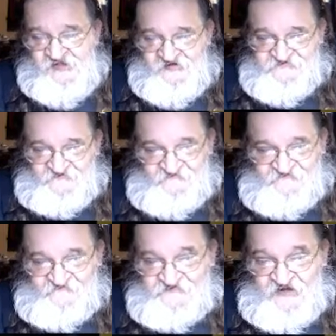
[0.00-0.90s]
It
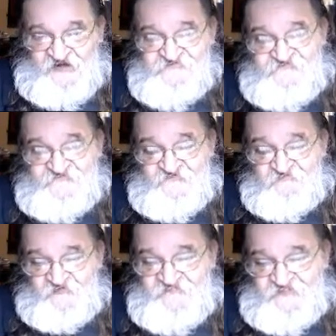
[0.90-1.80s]
just stayed
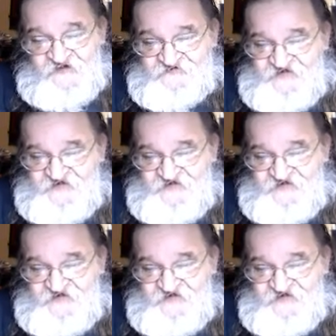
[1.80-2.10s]
super thick